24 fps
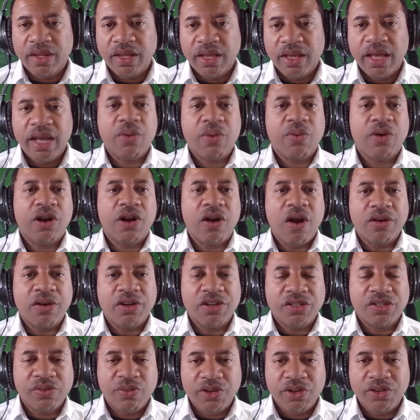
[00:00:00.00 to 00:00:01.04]

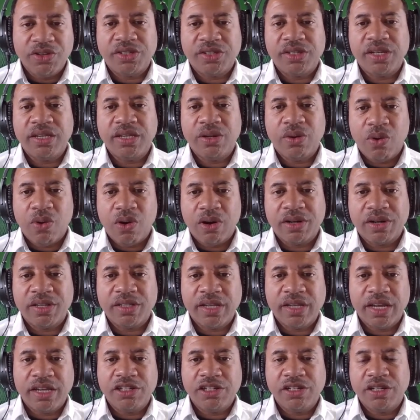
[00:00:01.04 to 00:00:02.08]
Irregardless of where you sit in the
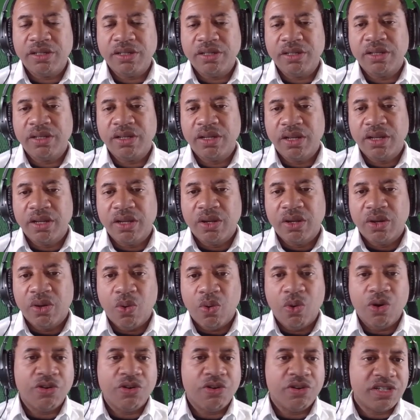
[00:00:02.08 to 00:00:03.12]
organization
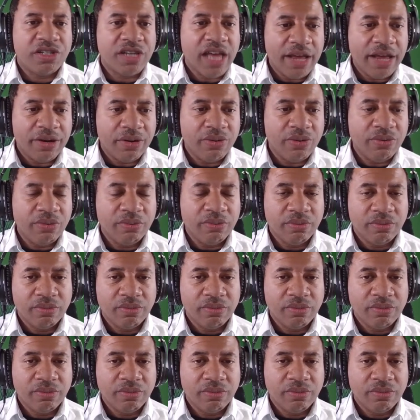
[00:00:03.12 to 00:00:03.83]
or your title,